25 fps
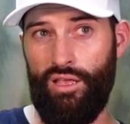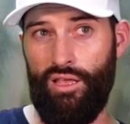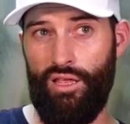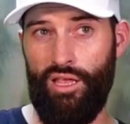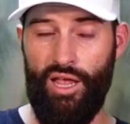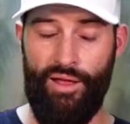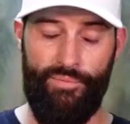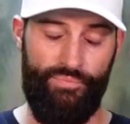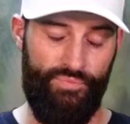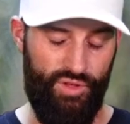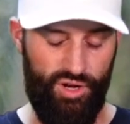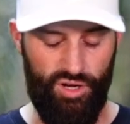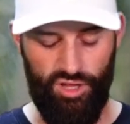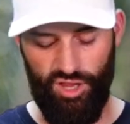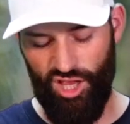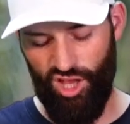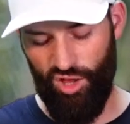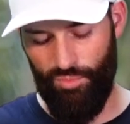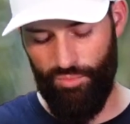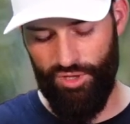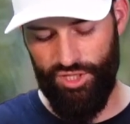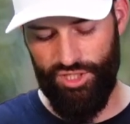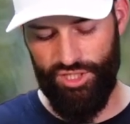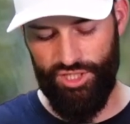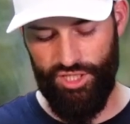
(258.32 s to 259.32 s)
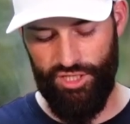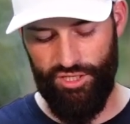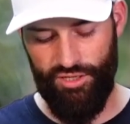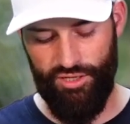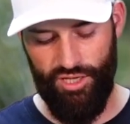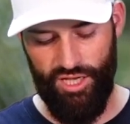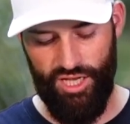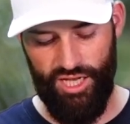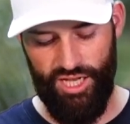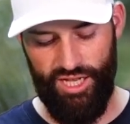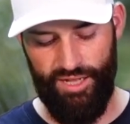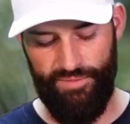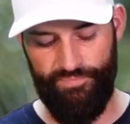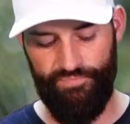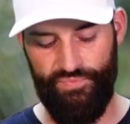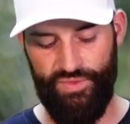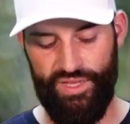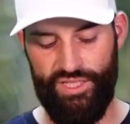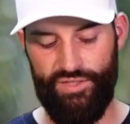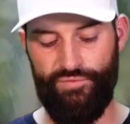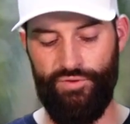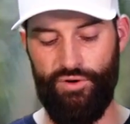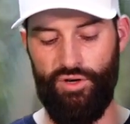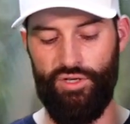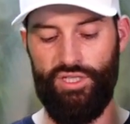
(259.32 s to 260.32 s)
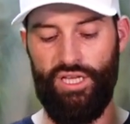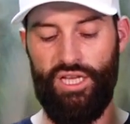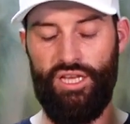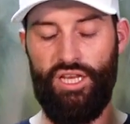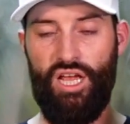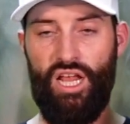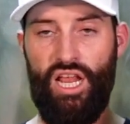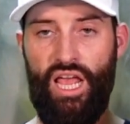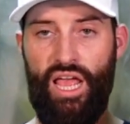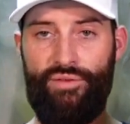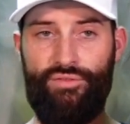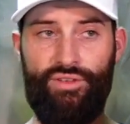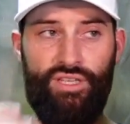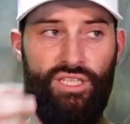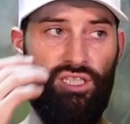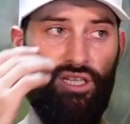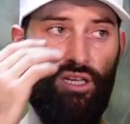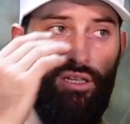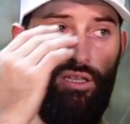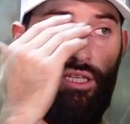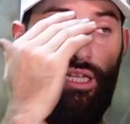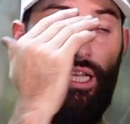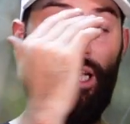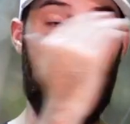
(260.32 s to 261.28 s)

yeah, they're a little mushy um, as far as like not having solid